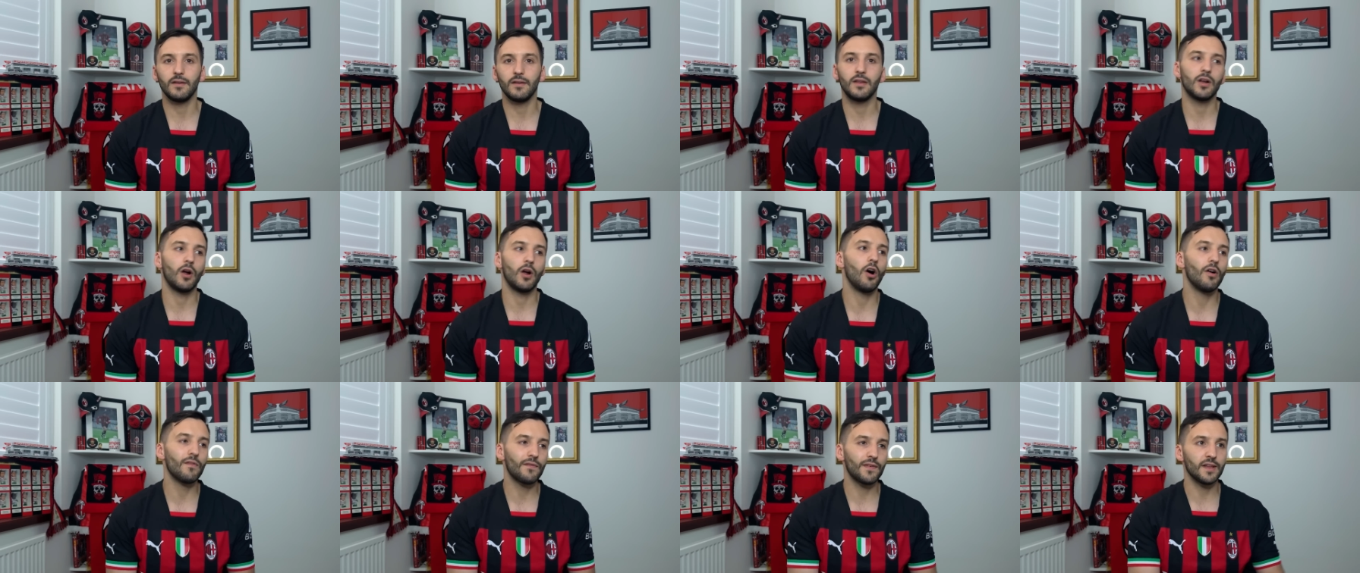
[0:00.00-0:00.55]
you know,
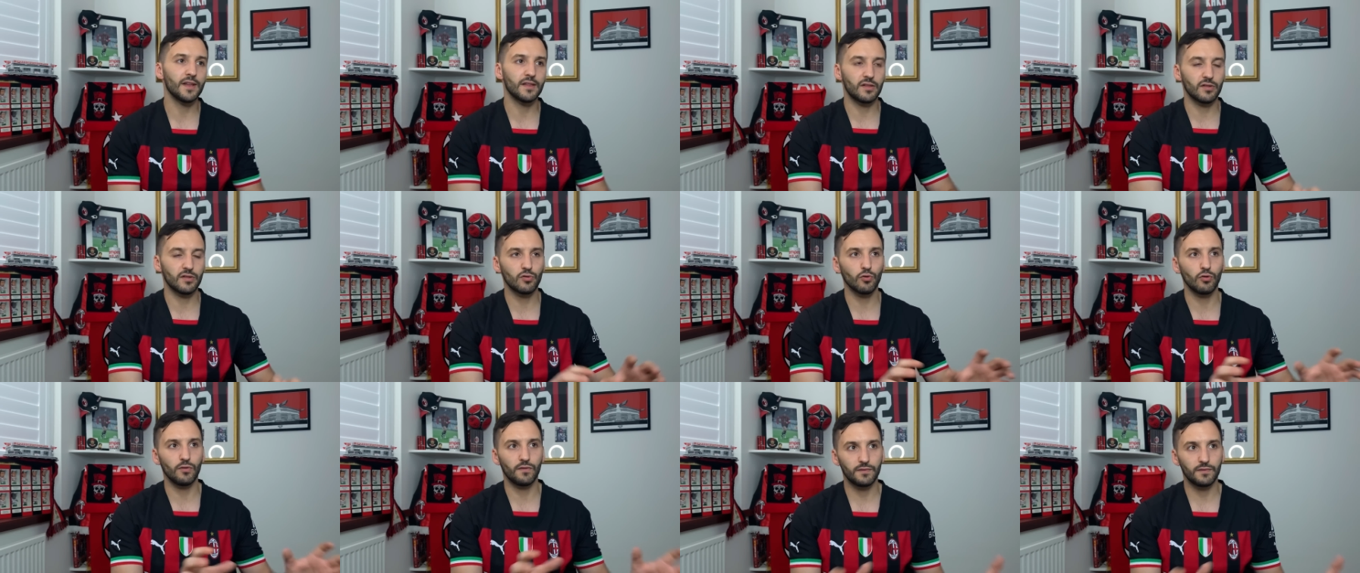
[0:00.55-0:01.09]
hopefully, this is
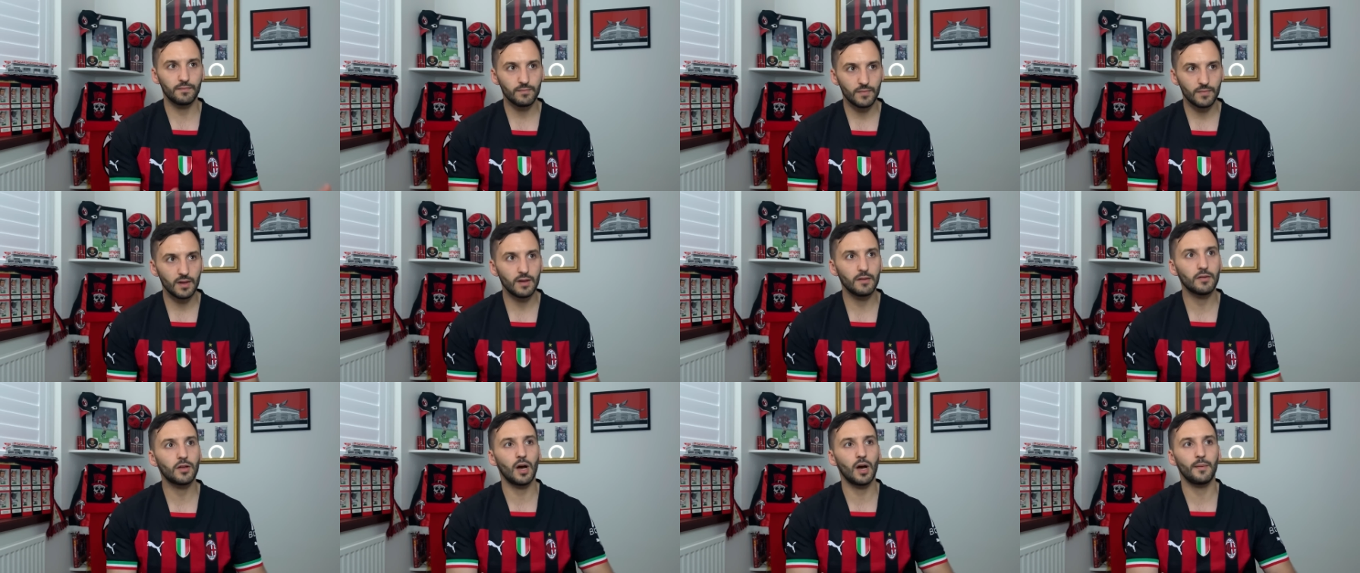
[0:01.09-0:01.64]
sort
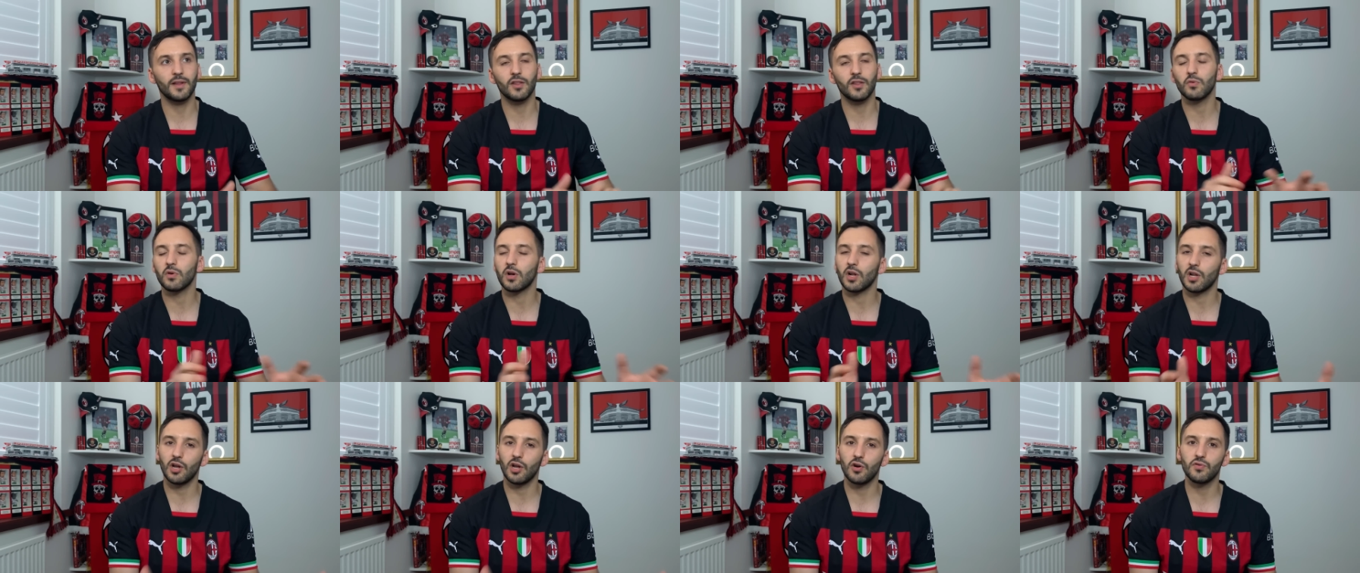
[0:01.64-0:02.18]
of coming to a
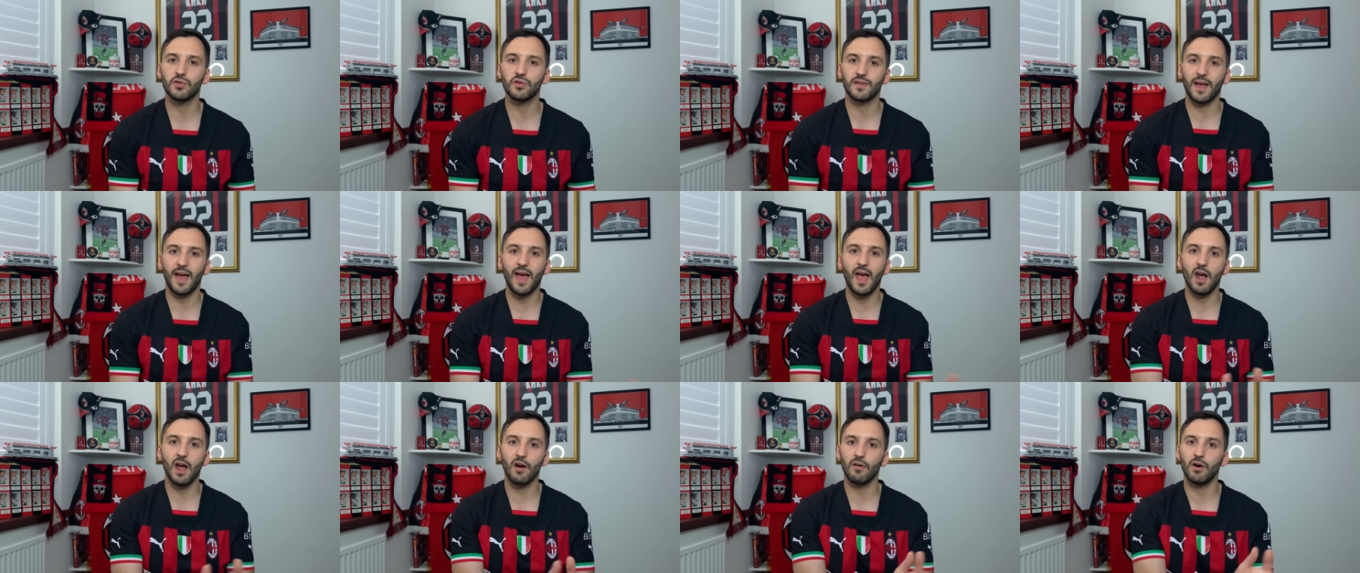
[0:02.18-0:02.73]
close that
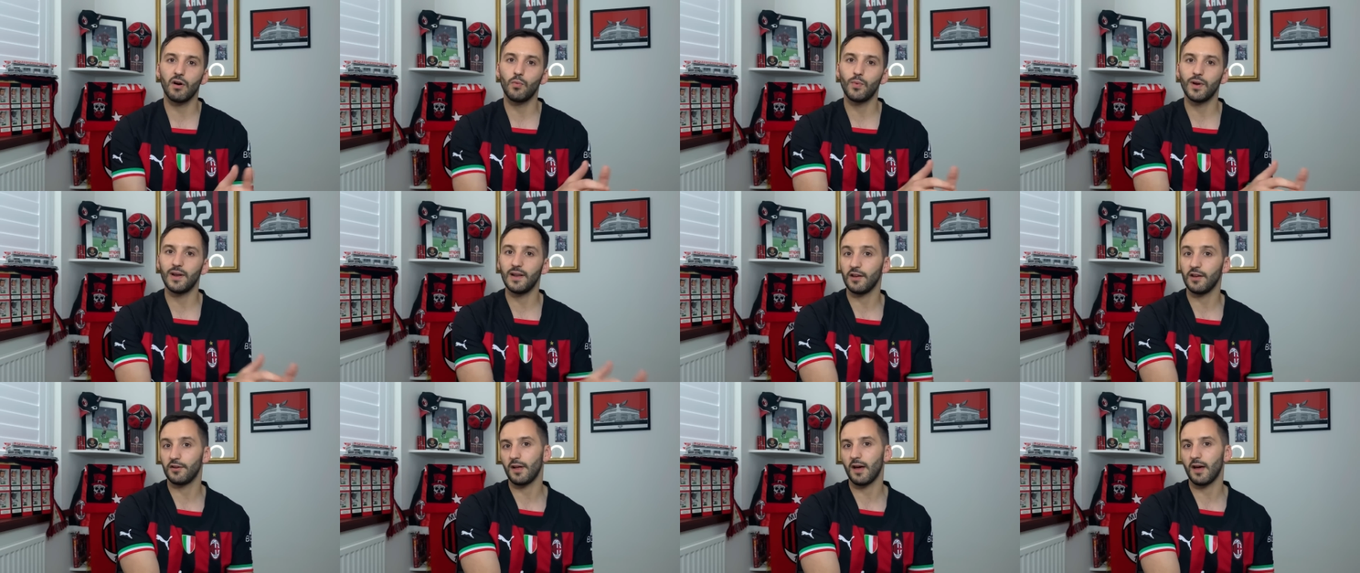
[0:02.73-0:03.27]
era when
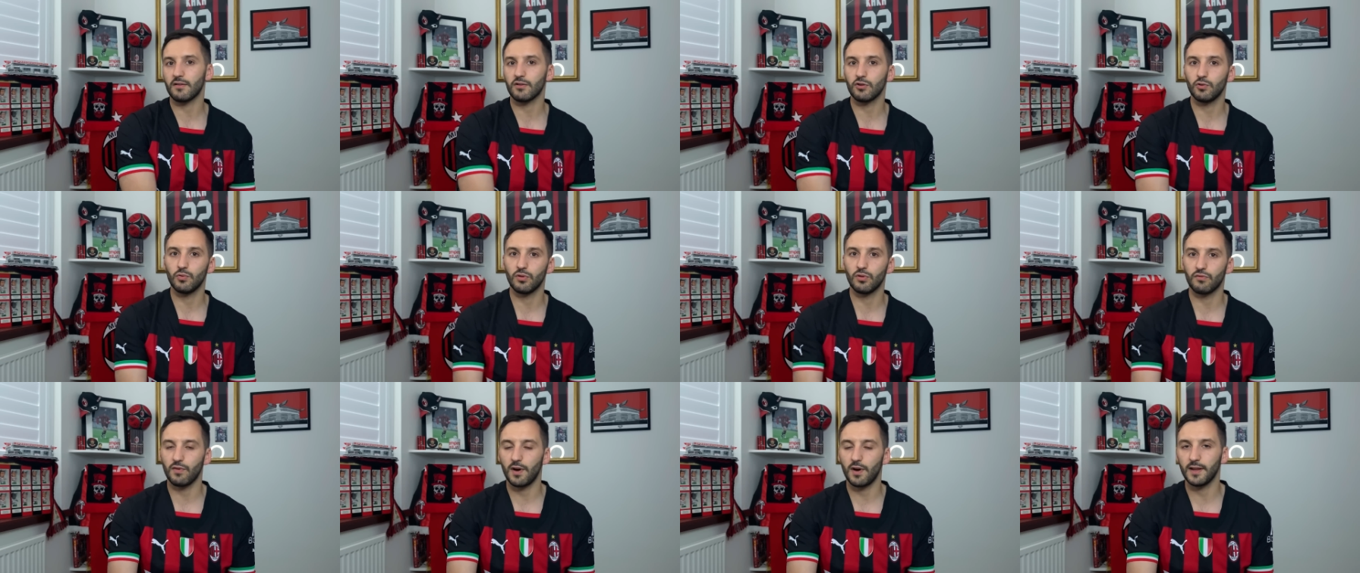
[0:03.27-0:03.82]
Leonardo
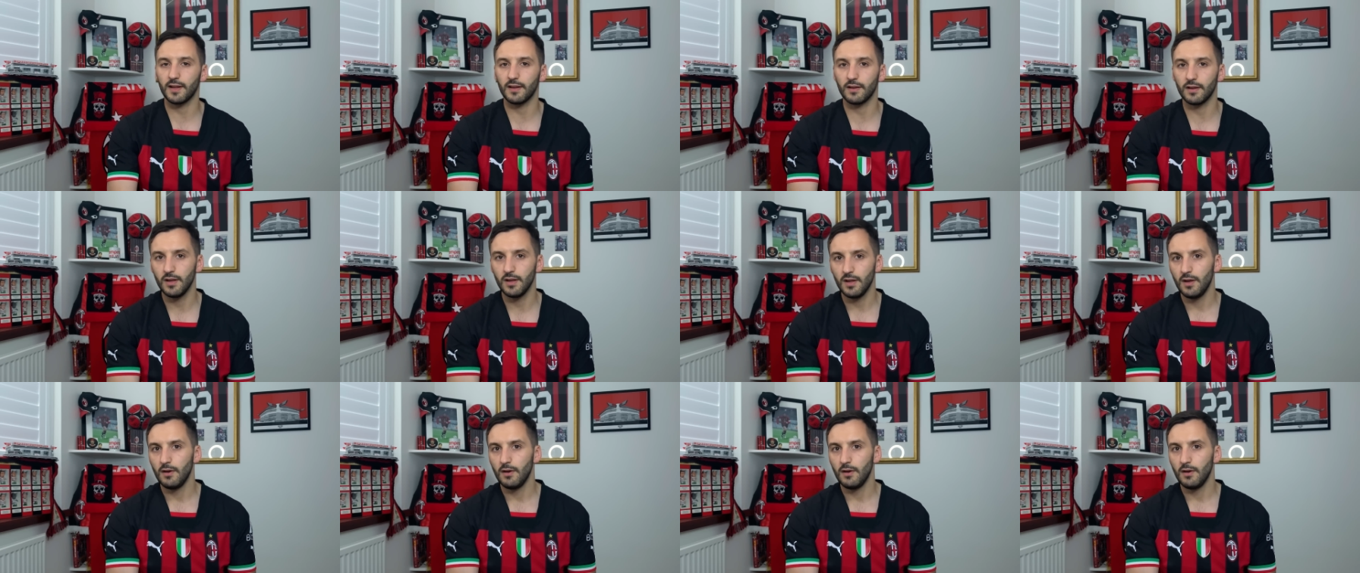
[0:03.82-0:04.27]
was running